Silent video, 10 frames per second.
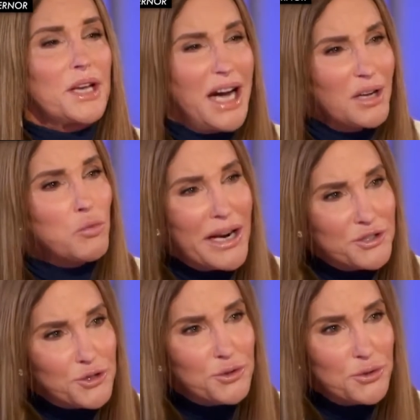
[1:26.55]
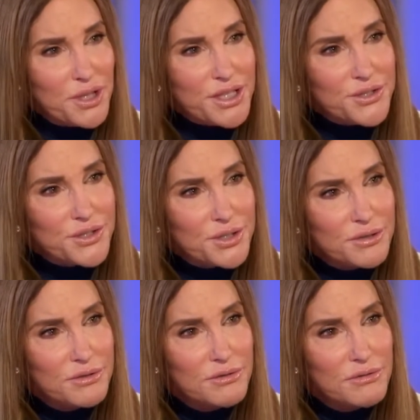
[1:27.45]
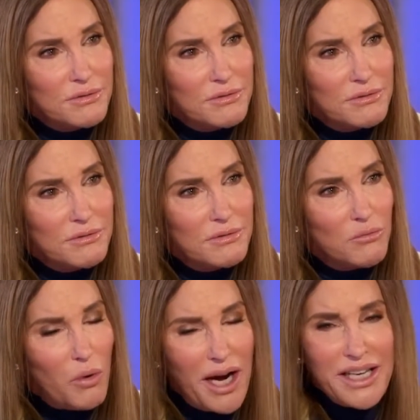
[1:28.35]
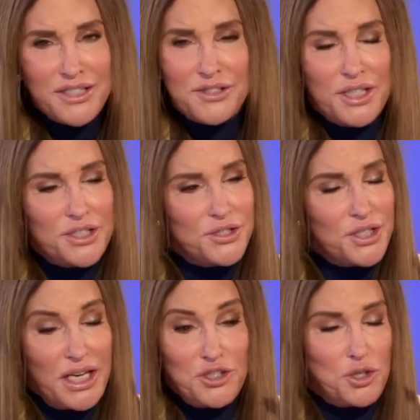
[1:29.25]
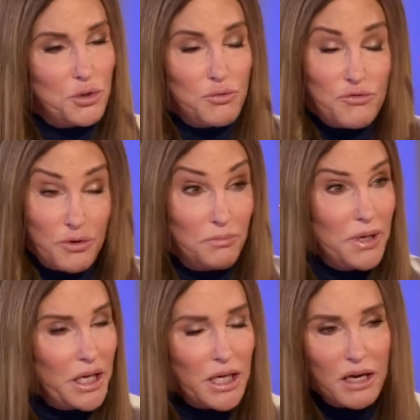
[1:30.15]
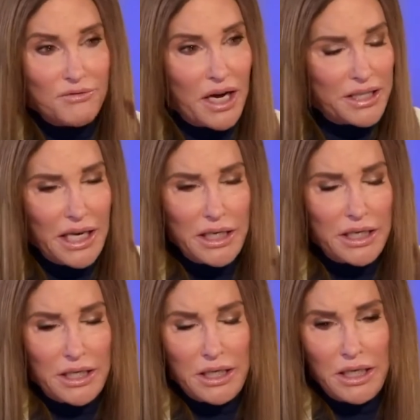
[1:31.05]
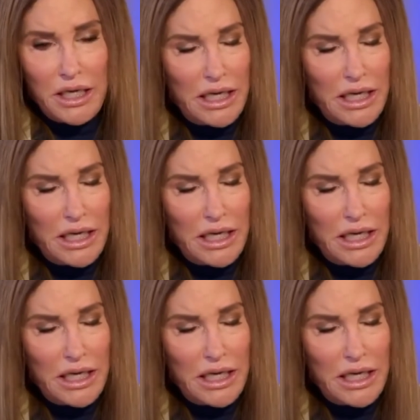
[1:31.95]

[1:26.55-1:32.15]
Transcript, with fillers: God, why'd you do this? Why is this issue for me of identity